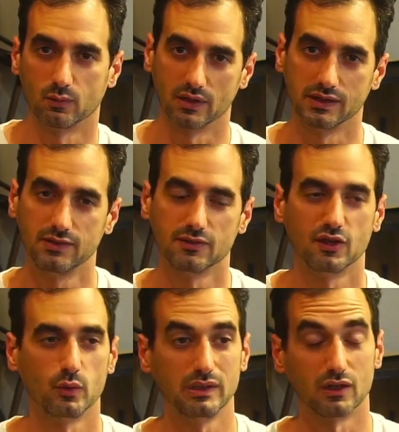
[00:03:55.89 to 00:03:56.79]
where even
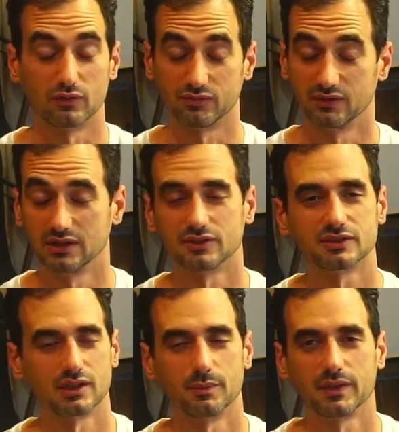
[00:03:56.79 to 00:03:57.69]
though we don't feel
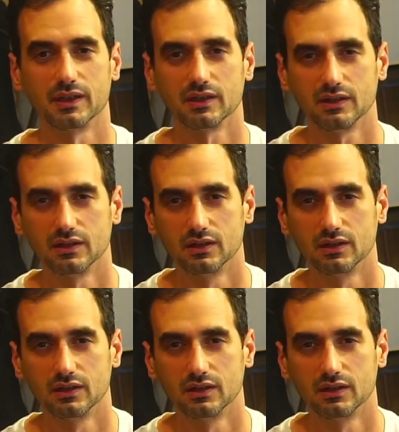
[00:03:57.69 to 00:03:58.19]
something,